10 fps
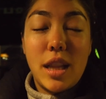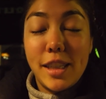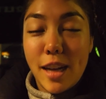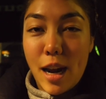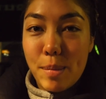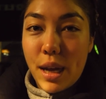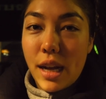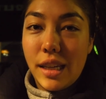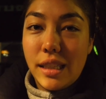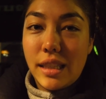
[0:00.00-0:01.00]
clicked on it
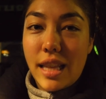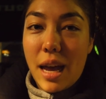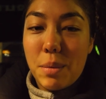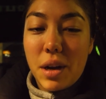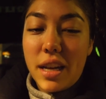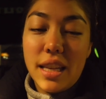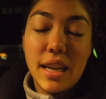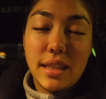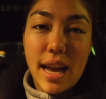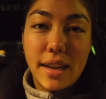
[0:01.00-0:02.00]
because they were in the
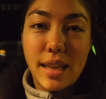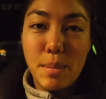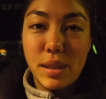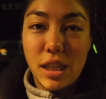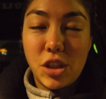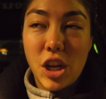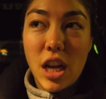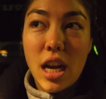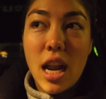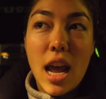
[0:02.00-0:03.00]
exact same
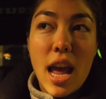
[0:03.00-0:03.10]
position.